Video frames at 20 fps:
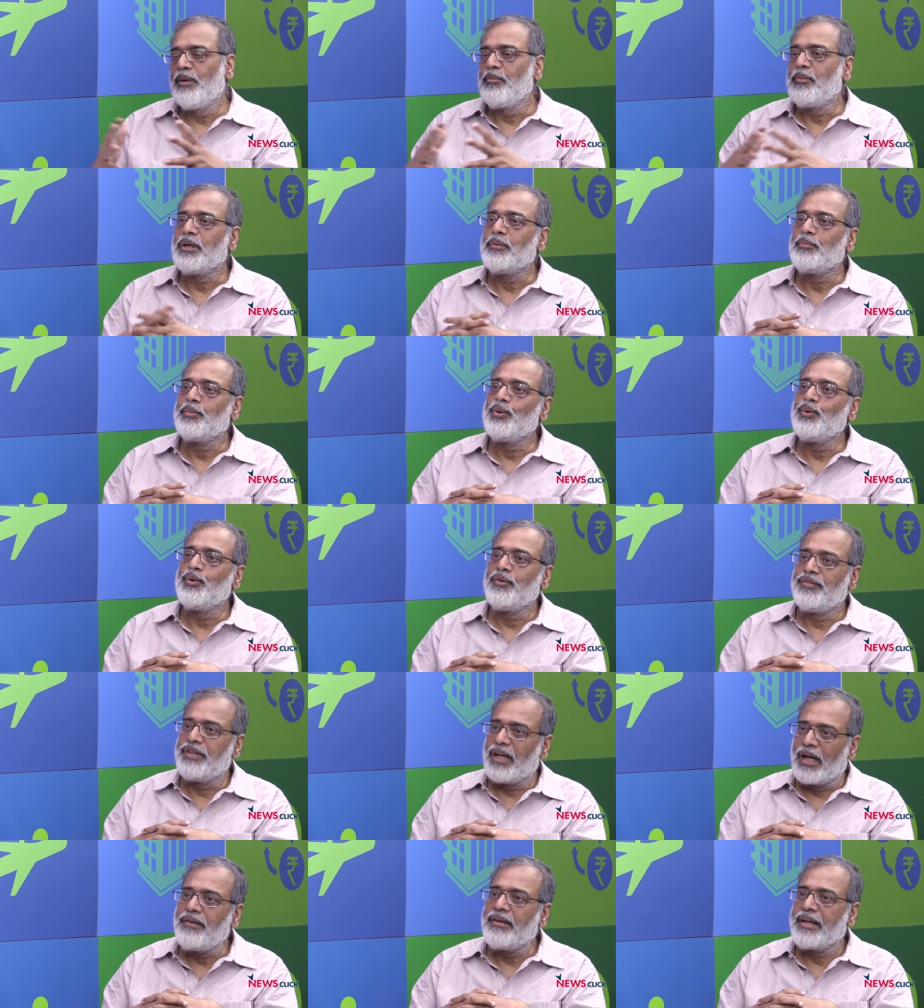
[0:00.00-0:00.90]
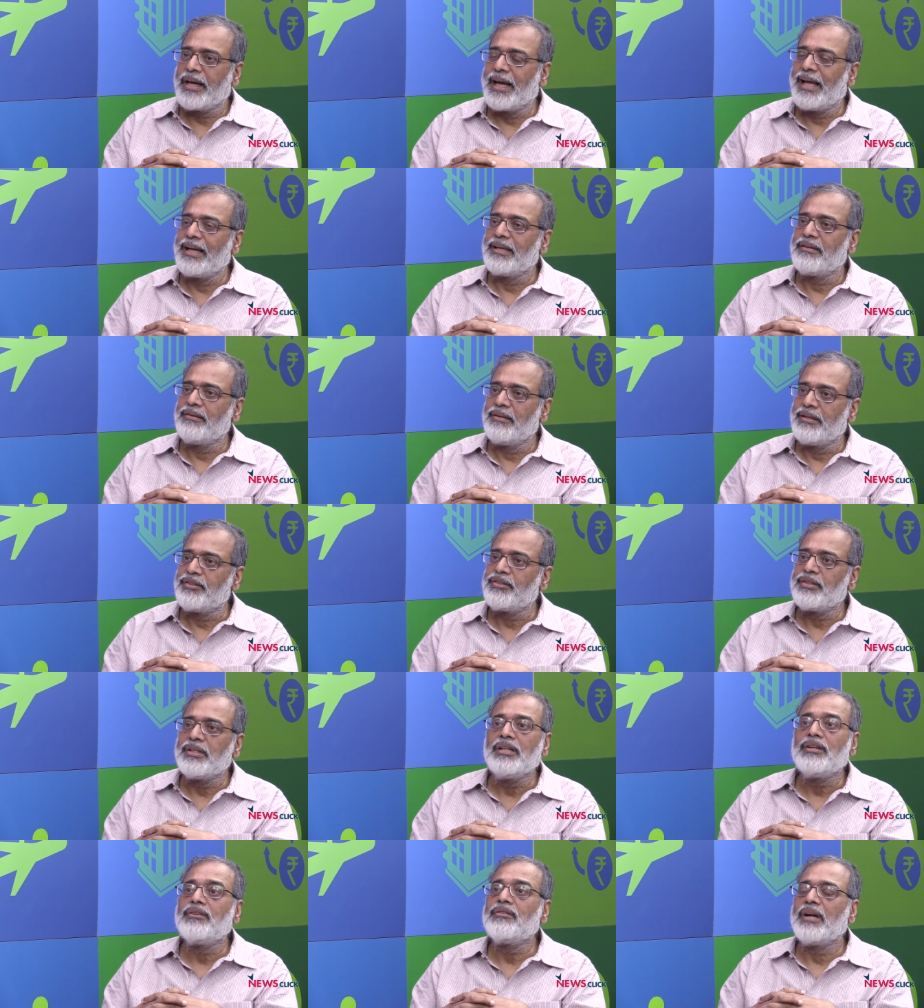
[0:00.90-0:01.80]
people who have done the
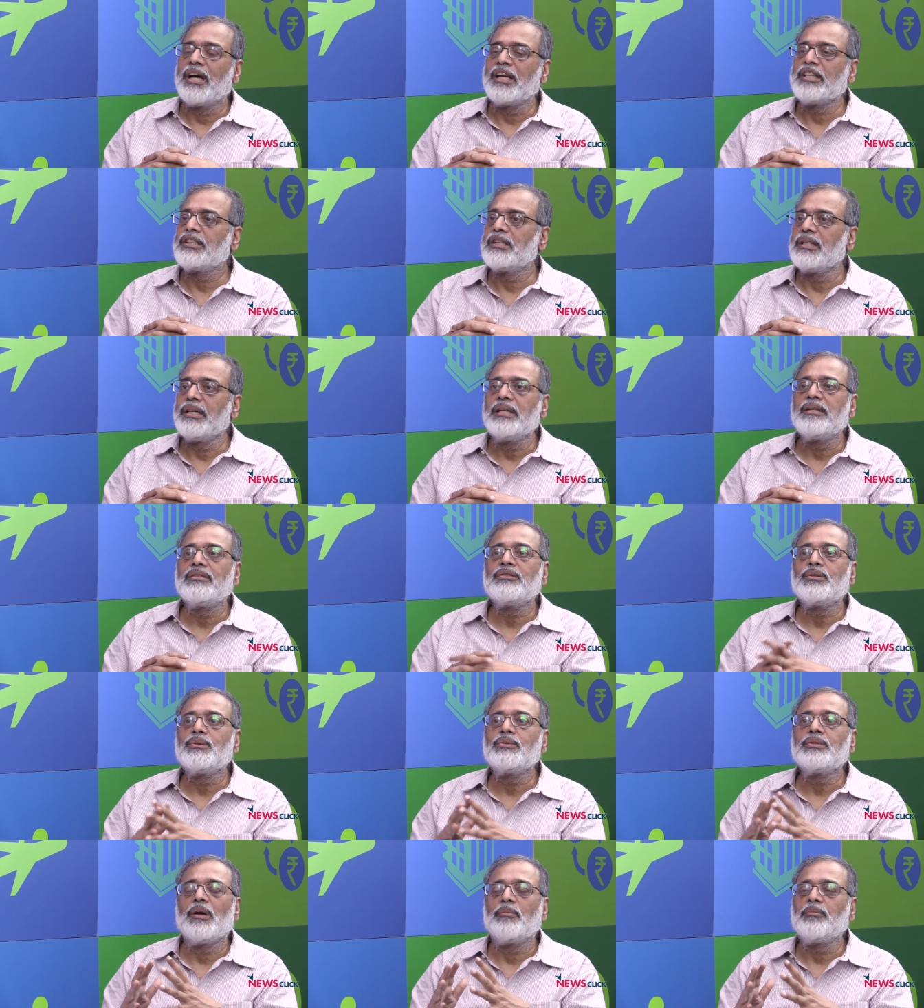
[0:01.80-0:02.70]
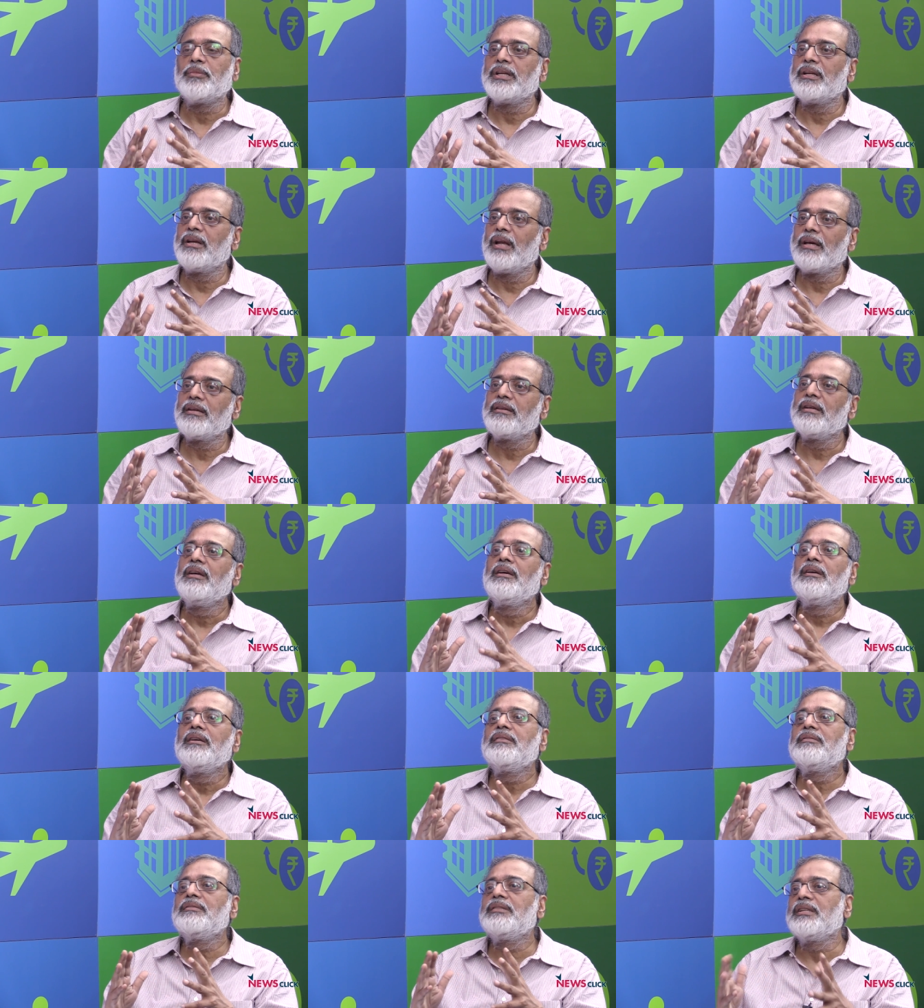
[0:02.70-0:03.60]
calculation, it translates to something like
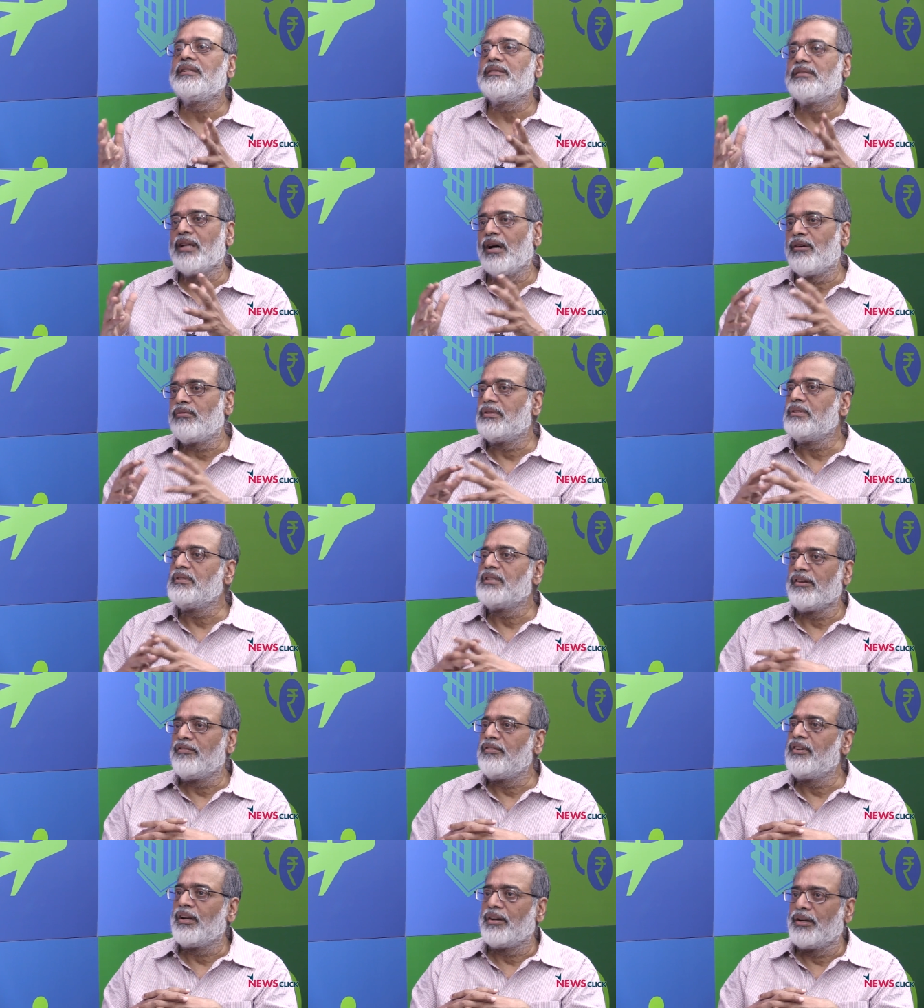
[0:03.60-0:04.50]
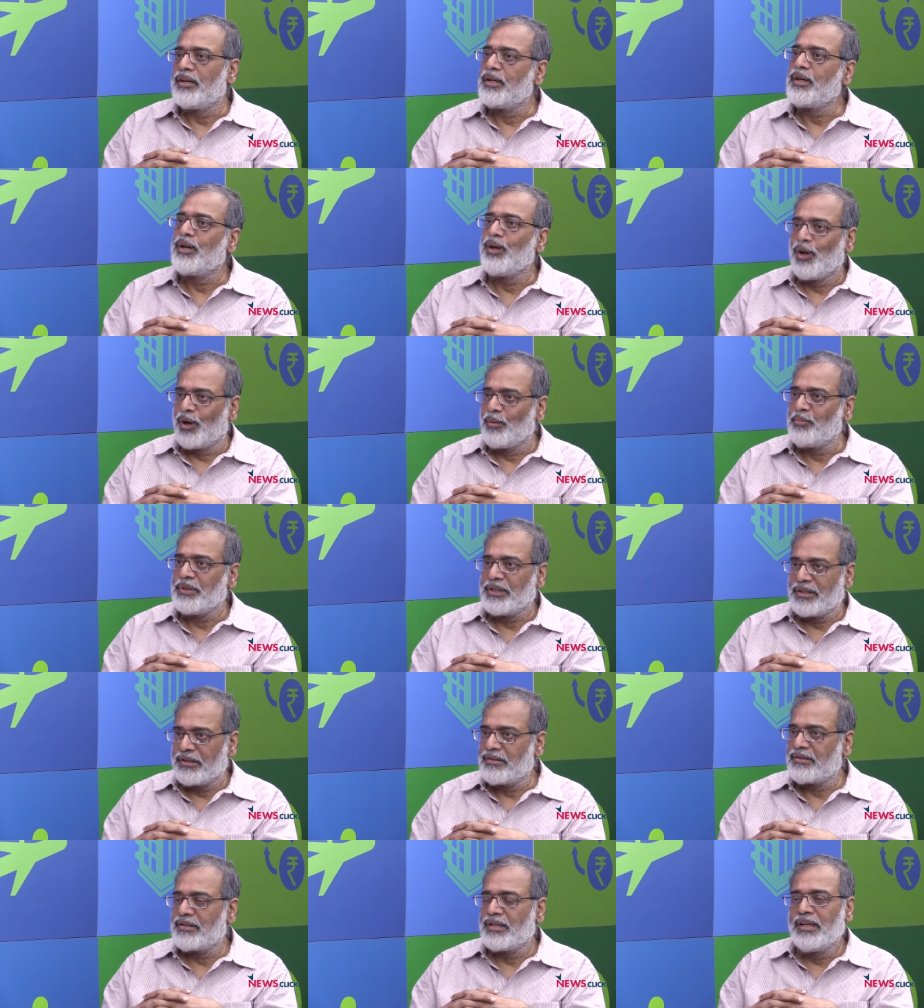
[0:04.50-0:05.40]
6,700
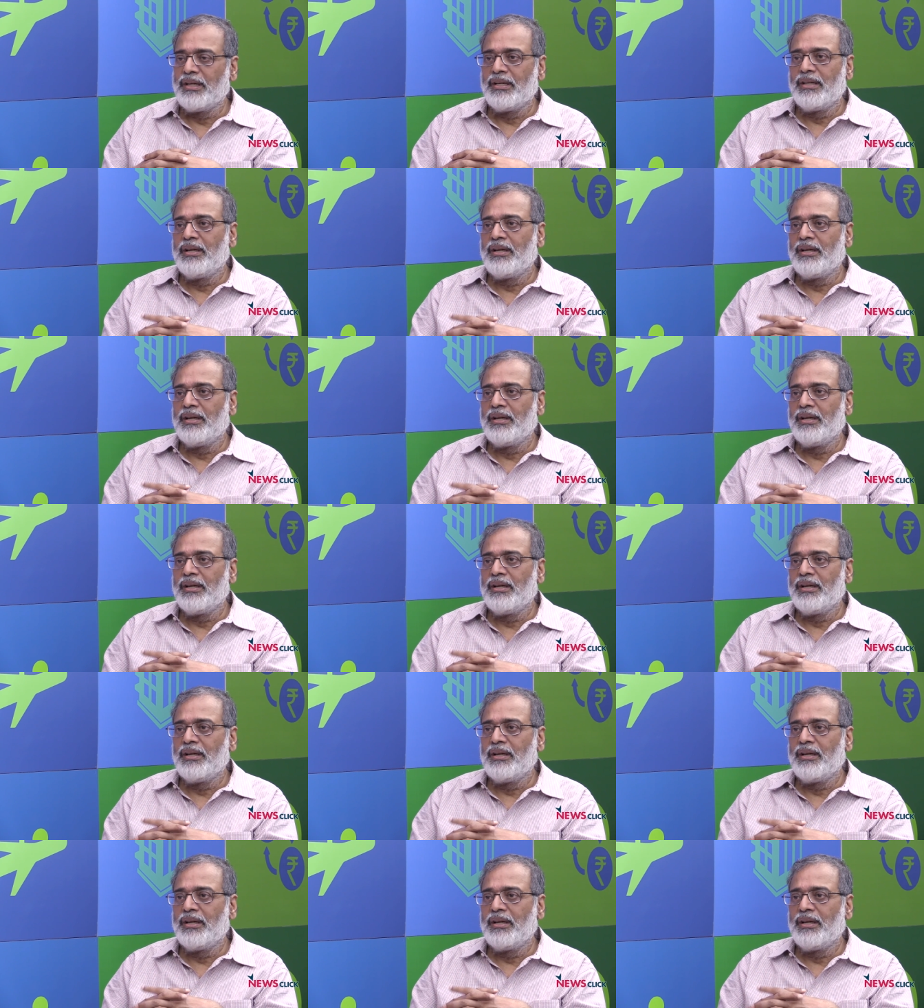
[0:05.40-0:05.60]
kilometers.